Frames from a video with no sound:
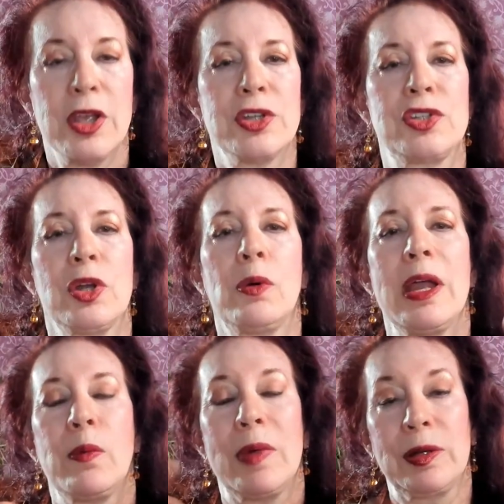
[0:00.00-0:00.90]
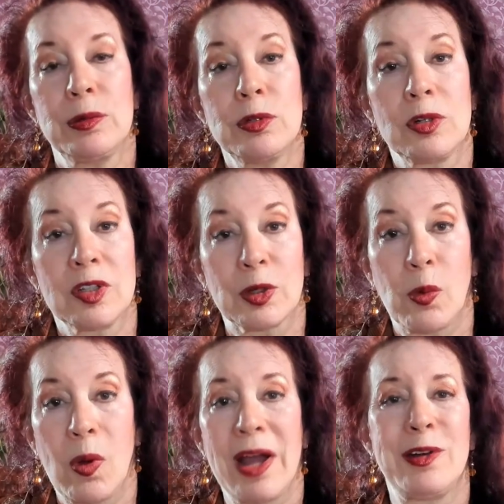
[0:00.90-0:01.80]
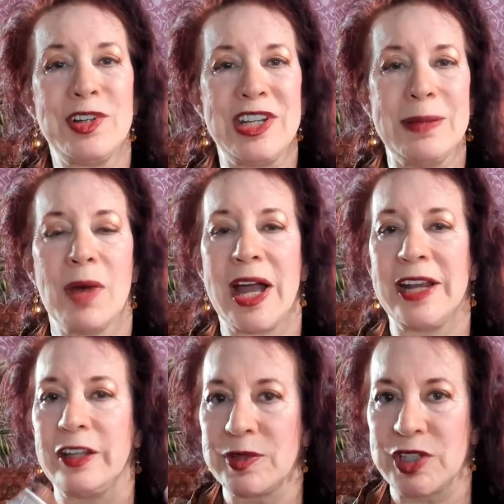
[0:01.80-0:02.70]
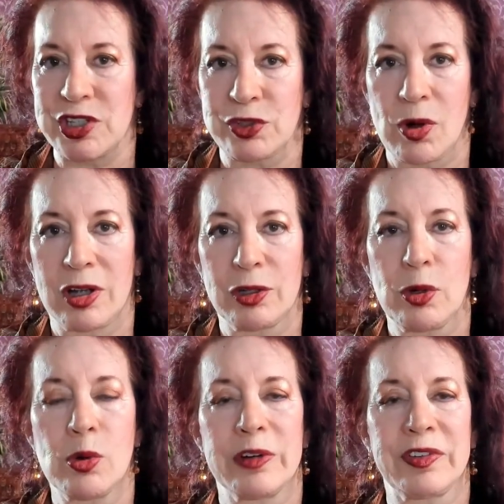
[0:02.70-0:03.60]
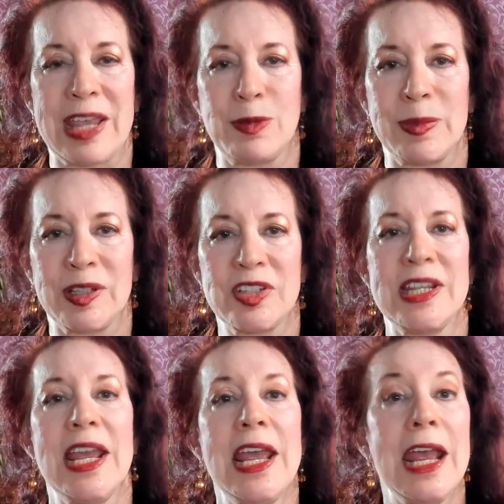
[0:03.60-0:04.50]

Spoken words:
So when Google acquired DeepMind, there was a strong core of capability,